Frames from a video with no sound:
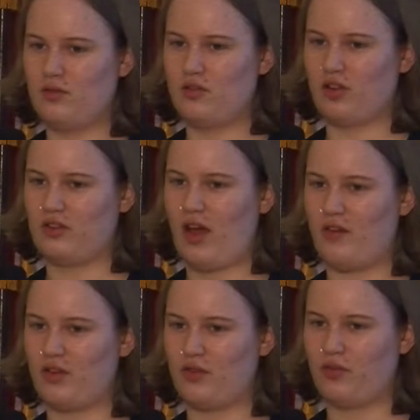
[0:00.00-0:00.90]
just
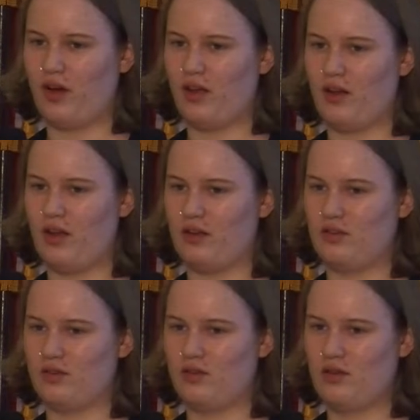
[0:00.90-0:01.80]
having fun
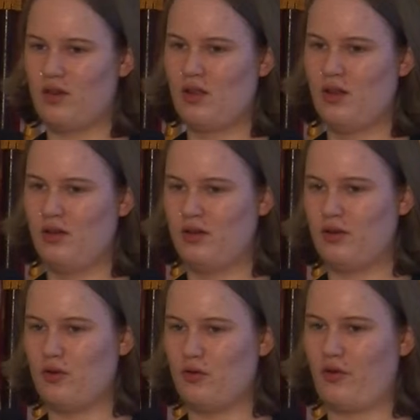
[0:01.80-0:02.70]
and
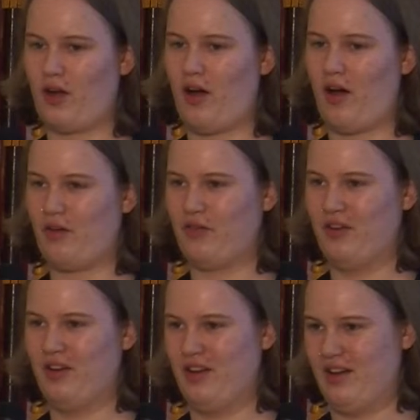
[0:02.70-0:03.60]
goofing
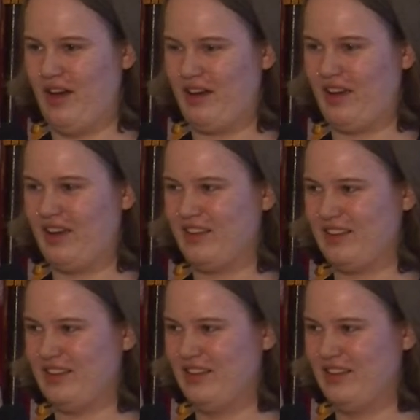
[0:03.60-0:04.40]
off, I guess.